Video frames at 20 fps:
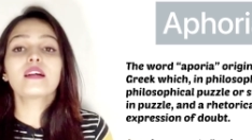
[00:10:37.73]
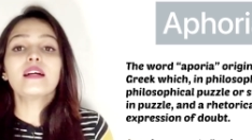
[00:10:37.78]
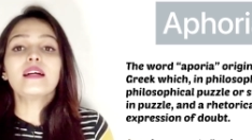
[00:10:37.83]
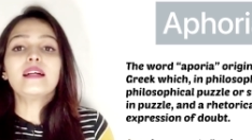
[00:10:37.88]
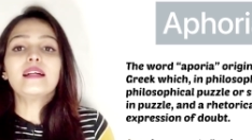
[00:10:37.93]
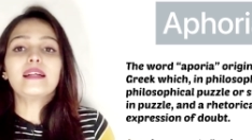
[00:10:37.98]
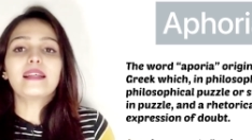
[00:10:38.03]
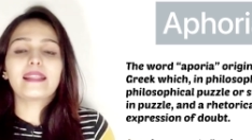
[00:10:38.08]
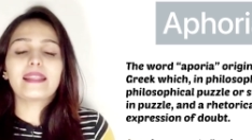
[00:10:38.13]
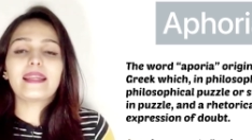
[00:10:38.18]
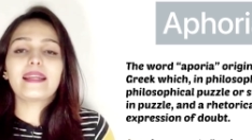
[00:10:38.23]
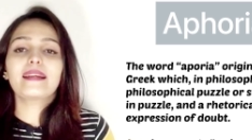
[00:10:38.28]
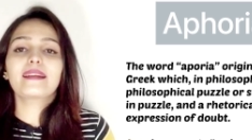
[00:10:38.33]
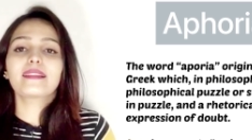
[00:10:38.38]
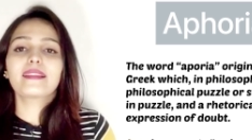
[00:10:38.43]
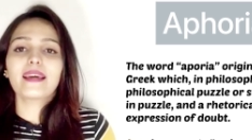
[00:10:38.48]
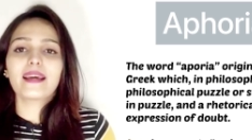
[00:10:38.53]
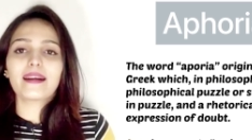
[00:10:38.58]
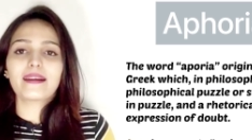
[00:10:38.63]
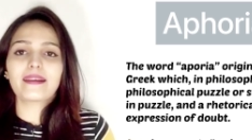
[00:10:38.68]
read
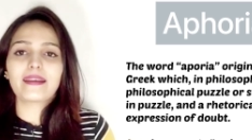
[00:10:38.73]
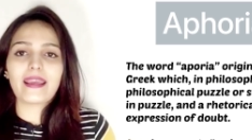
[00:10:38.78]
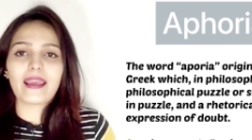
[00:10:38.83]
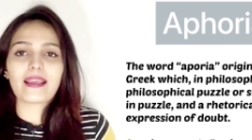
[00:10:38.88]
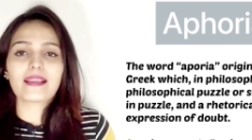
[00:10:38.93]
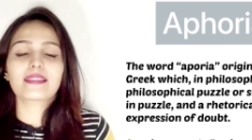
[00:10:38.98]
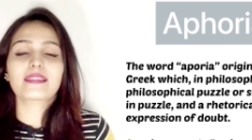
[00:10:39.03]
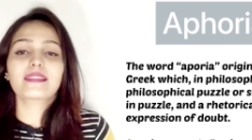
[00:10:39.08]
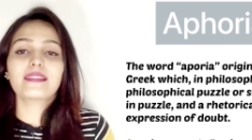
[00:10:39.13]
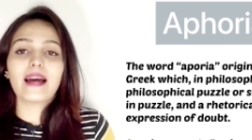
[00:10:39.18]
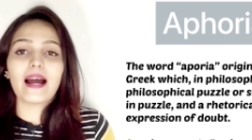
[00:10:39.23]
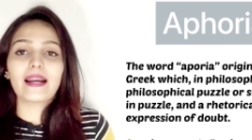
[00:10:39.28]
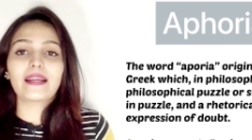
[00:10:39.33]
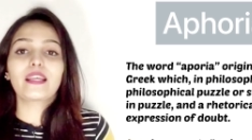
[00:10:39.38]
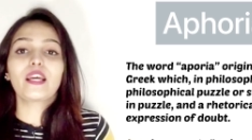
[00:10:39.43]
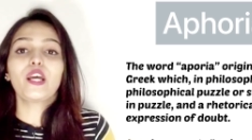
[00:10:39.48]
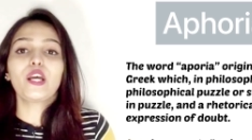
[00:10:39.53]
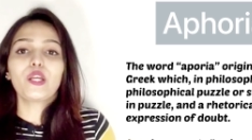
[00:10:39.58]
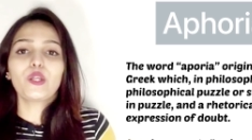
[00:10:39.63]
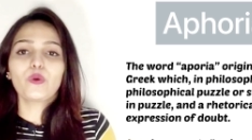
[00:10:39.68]
their text that
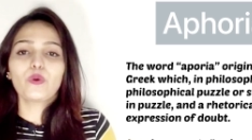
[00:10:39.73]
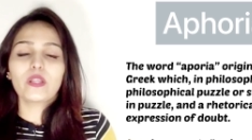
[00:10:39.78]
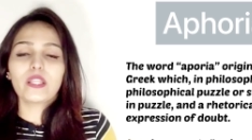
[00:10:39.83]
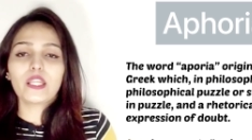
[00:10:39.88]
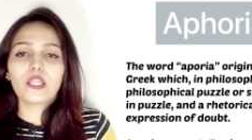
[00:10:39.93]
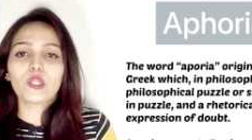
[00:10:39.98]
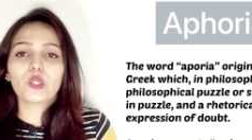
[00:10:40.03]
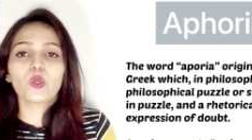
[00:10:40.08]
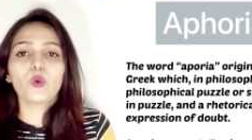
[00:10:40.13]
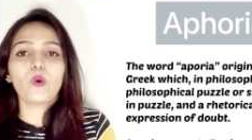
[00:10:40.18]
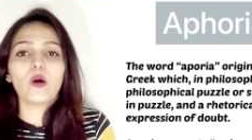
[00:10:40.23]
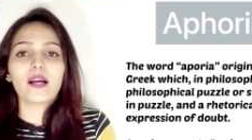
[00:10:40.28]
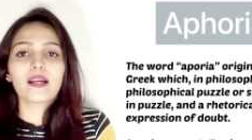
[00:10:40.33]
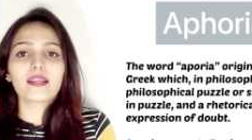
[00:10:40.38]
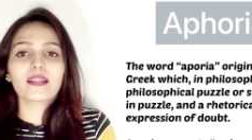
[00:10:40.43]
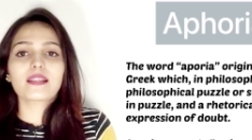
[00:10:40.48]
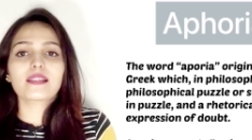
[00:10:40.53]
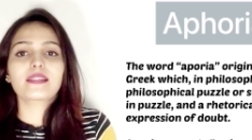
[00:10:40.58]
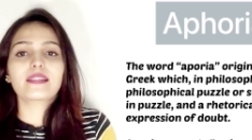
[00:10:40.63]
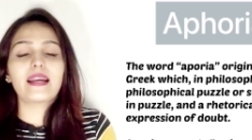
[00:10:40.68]
you need to
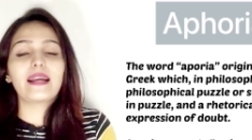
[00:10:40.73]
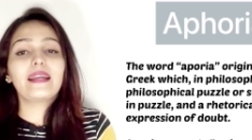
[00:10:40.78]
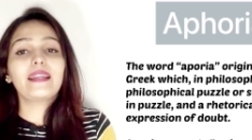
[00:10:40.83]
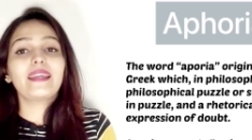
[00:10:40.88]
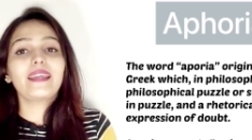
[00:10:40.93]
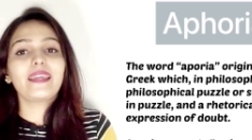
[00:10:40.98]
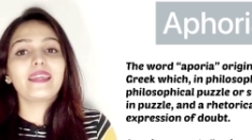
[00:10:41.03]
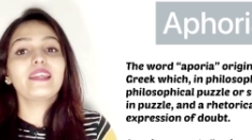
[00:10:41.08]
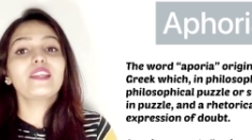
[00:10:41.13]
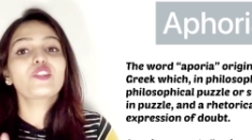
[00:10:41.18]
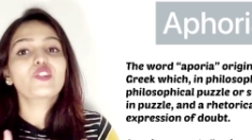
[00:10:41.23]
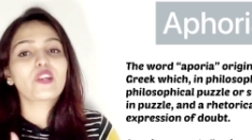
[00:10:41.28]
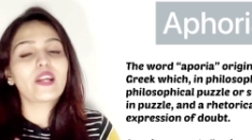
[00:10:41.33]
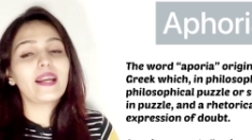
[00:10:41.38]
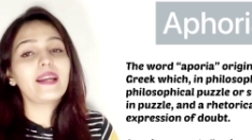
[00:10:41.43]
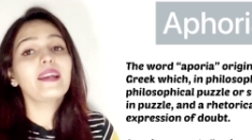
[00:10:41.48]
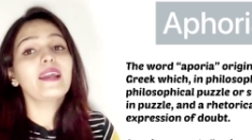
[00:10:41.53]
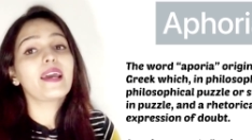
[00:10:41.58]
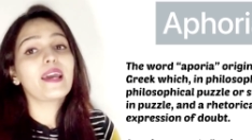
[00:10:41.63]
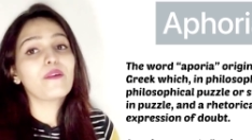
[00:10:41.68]
understand each
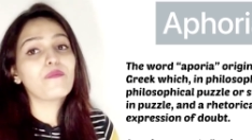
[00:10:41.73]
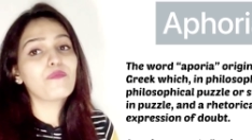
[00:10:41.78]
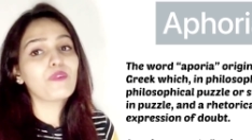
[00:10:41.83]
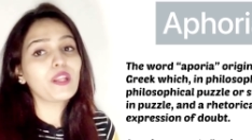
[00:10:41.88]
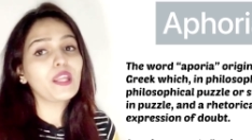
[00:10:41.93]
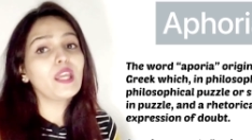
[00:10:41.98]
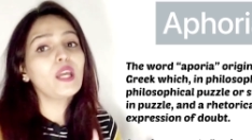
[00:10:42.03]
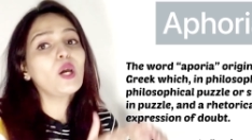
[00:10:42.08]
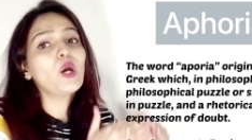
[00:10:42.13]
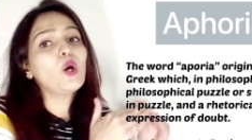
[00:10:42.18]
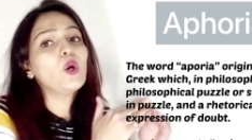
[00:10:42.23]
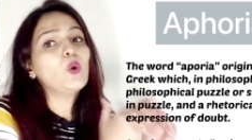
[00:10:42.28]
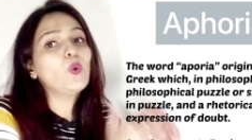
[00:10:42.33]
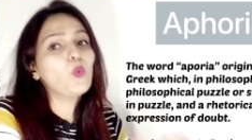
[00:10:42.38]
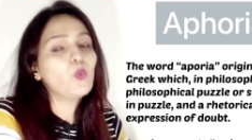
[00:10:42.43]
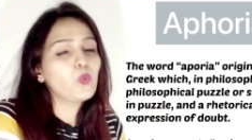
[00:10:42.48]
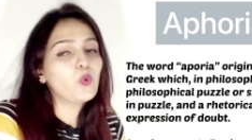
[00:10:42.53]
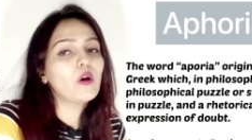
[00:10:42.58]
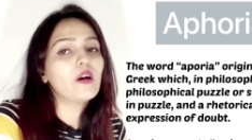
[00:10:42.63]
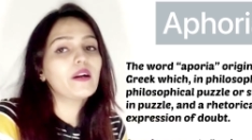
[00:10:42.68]
and every
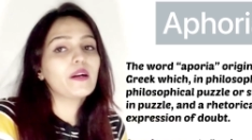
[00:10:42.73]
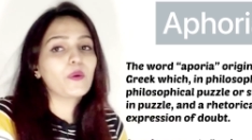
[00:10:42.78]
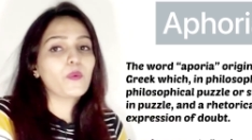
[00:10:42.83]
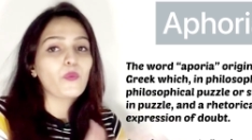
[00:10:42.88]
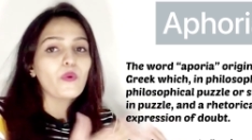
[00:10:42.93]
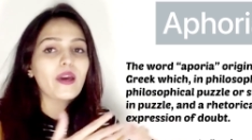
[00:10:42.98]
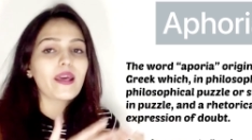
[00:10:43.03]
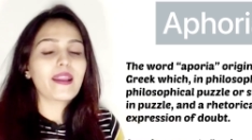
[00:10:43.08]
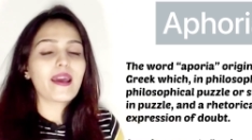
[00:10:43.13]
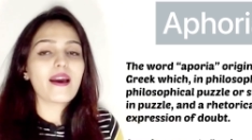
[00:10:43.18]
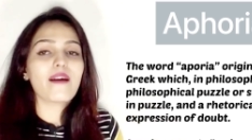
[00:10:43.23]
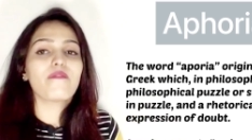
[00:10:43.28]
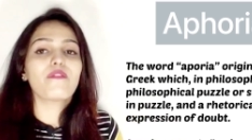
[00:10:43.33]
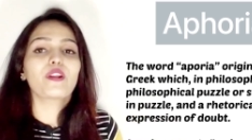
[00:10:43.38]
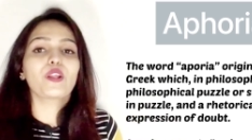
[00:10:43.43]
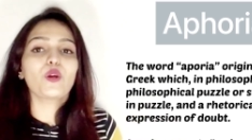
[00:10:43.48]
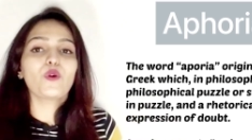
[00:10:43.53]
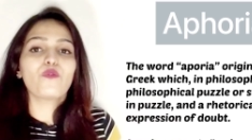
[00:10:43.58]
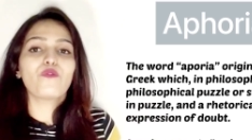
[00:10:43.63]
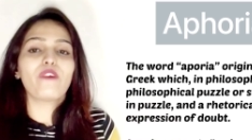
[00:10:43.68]
word wherever
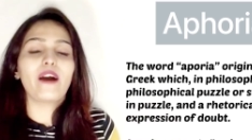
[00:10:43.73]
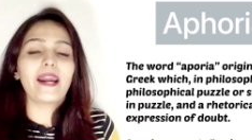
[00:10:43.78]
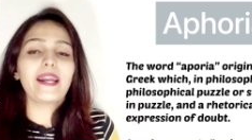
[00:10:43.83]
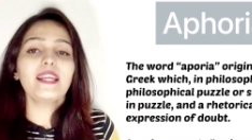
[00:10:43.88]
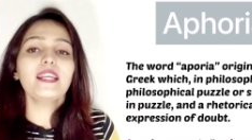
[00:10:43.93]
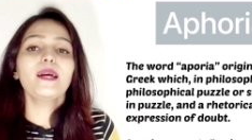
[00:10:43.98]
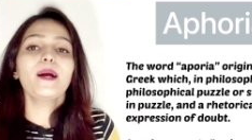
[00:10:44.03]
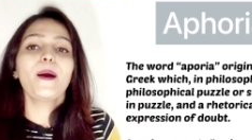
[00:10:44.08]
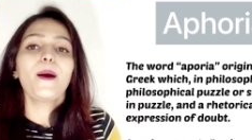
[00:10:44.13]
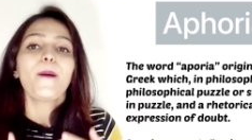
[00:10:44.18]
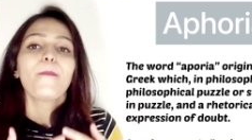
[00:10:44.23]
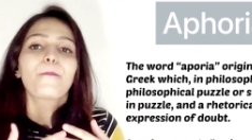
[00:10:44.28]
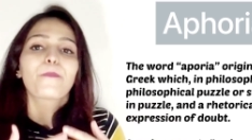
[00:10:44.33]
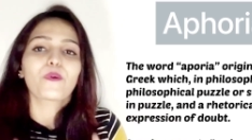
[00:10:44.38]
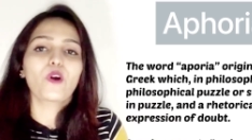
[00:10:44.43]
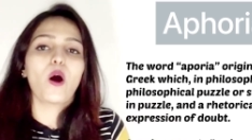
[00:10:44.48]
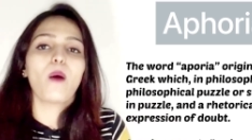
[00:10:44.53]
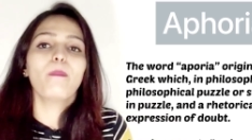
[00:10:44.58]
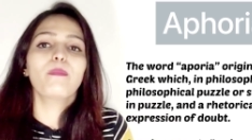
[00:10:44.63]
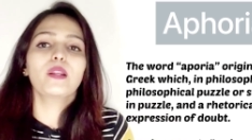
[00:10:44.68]
you find
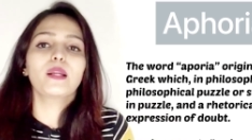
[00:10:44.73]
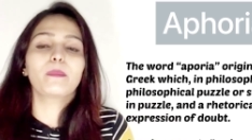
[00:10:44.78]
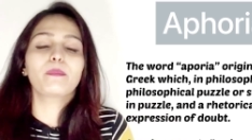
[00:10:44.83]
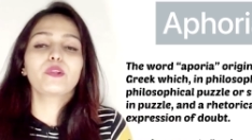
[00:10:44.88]
problem.